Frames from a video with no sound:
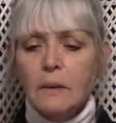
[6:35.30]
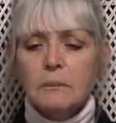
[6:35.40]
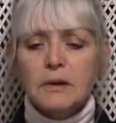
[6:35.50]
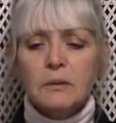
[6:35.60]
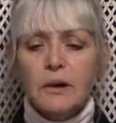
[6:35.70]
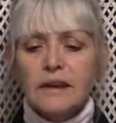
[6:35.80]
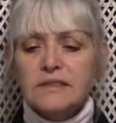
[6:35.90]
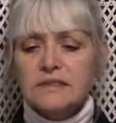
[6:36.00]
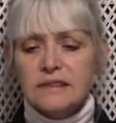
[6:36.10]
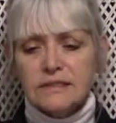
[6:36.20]
but it
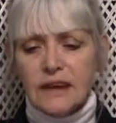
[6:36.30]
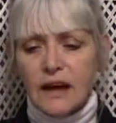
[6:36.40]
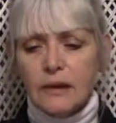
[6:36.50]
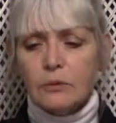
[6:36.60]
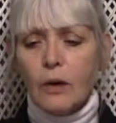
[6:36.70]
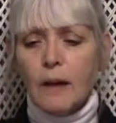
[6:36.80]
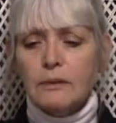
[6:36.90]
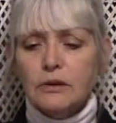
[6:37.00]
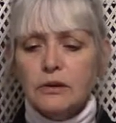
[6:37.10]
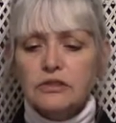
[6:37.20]
was decided
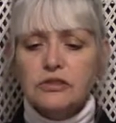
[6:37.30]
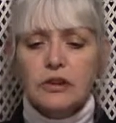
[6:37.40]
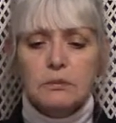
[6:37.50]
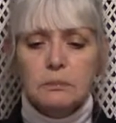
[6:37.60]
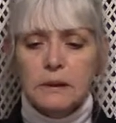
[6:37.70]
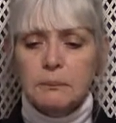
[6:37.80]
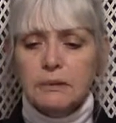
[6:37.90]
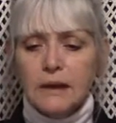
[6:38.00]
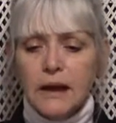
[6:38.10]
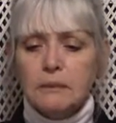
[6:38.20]
Robin Hood should be
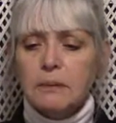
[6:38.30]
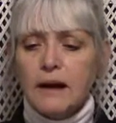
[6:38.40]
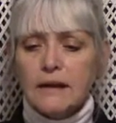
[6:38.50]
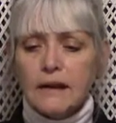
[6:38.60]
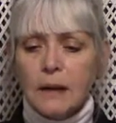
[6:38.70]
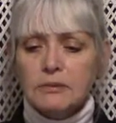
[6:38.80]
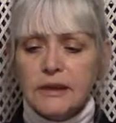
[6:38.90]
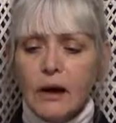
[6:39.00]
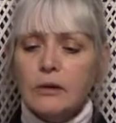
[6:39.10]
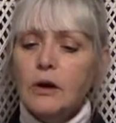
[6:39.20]
played by a Cub
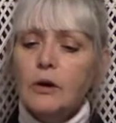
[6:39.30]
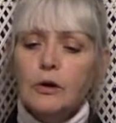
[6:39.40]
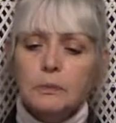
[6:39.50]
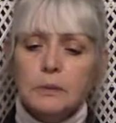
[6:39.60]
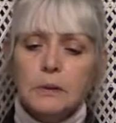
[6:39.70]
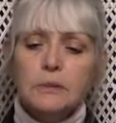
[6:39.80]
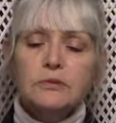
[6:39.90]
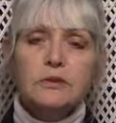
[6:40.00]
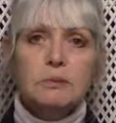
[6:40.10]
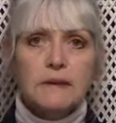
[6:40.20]
Scout who proves
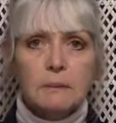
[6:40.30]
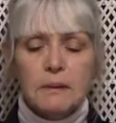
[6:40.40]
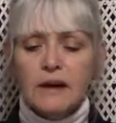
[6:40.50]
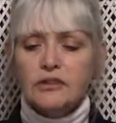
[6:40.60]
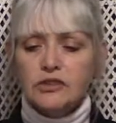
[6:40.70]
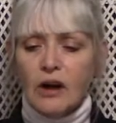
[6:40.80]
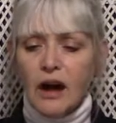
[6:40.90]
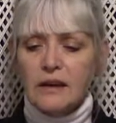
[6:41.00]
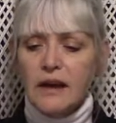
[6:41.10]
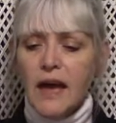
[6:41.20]
to be the best
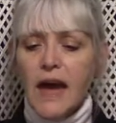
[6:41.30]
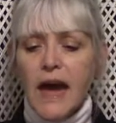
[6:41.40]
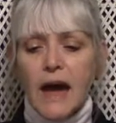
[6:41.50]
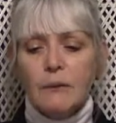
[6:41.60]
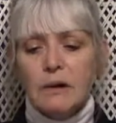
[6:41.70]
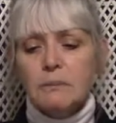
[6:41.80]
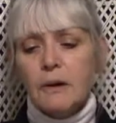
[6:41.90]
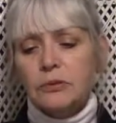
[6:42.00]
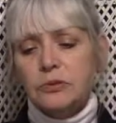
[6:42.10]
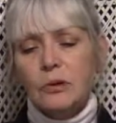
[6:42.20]
shot, and we
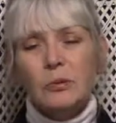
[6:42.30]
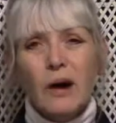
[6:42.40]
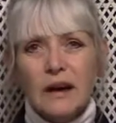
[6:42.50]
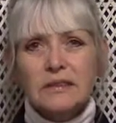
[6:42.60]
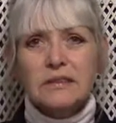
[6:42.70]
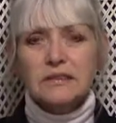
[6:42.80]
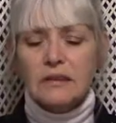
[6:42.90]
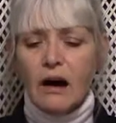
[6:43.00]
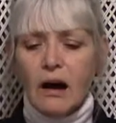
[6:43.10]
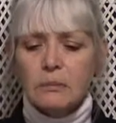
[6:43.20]
both know Ross is
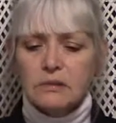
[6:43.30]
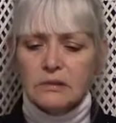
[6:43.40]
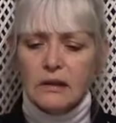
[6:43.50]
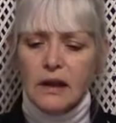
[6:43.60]
tops.